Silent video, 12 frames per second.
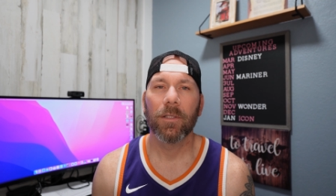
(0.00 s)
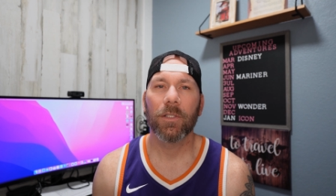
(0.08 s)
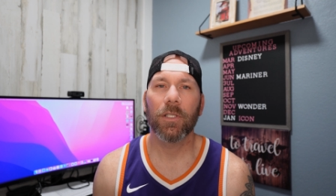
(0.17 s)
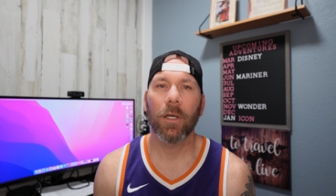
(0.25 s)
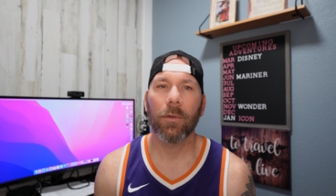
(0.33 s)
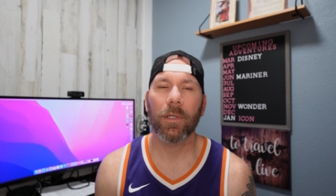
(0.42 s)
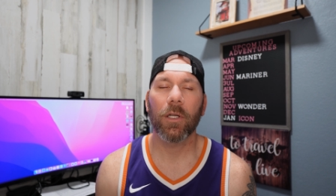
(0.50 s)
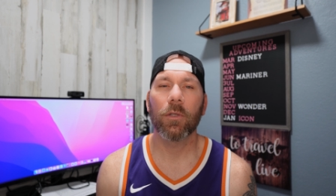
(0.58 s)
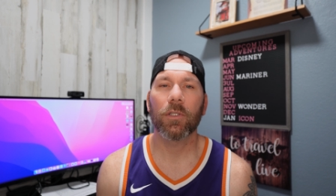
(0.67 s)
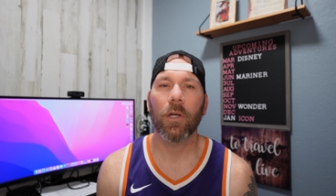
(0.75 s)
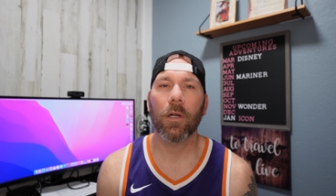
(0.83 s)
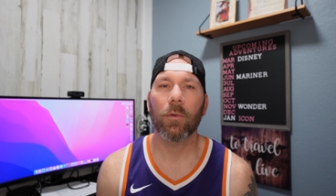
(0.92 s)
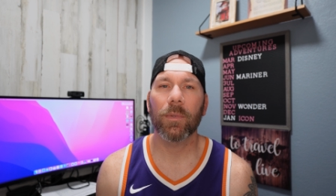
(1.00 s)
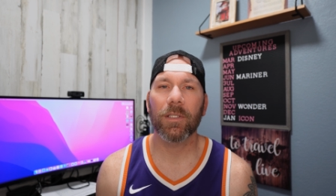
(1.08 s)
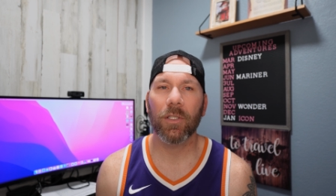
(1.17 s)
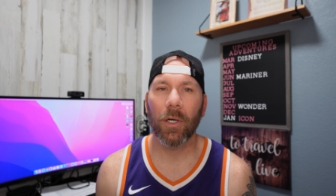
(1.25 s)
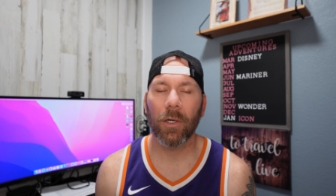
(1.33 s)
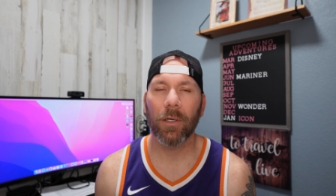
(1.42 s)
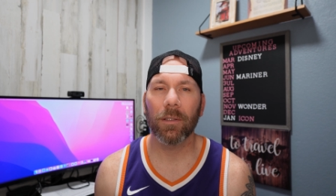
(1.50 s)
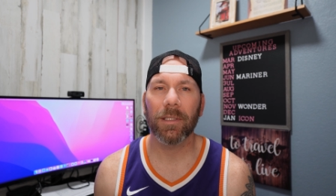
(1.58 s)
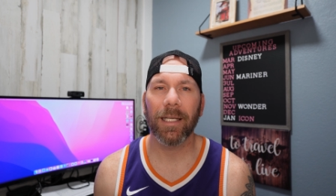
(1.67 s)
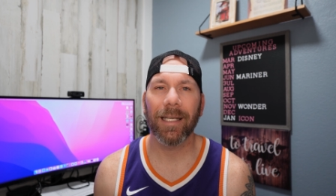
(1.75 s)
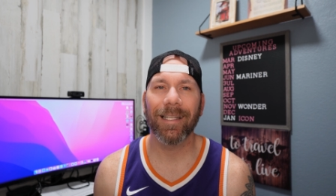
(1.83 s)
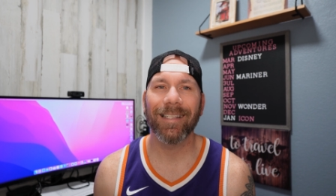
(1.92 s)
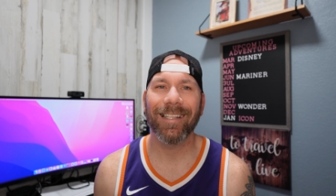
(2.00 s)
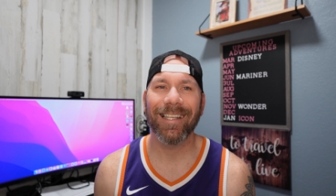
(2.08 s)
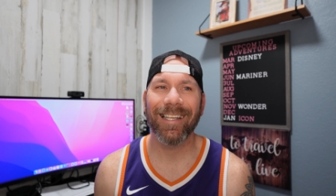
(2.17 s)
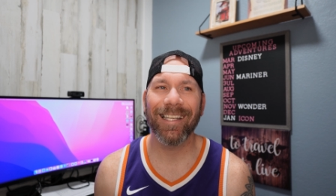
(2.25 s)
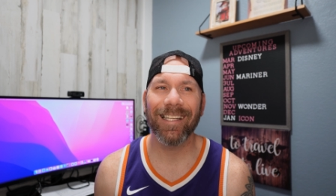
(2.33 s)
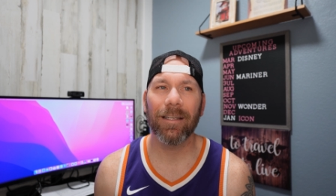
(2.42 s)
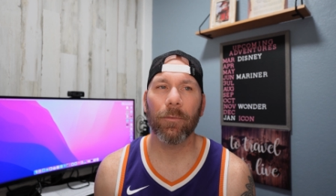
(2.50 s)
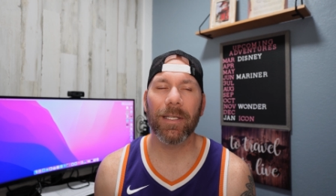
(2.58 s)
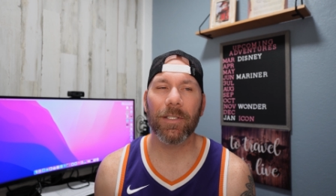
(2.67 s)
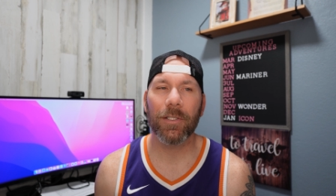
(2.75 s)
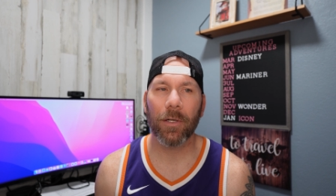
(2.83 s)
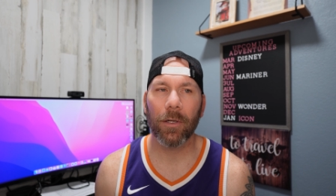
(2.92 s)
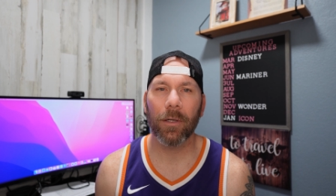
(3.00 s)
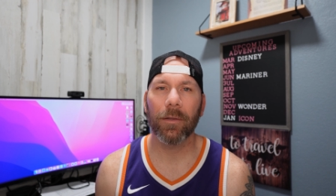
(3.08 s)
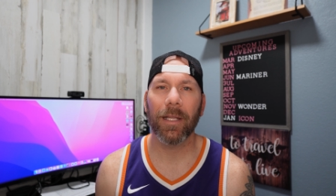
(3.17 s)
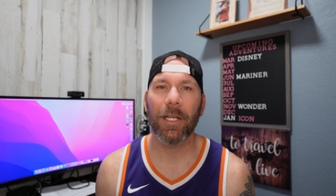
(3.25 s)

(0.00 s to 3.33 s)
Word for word: So the Coast Guard was called, and in return,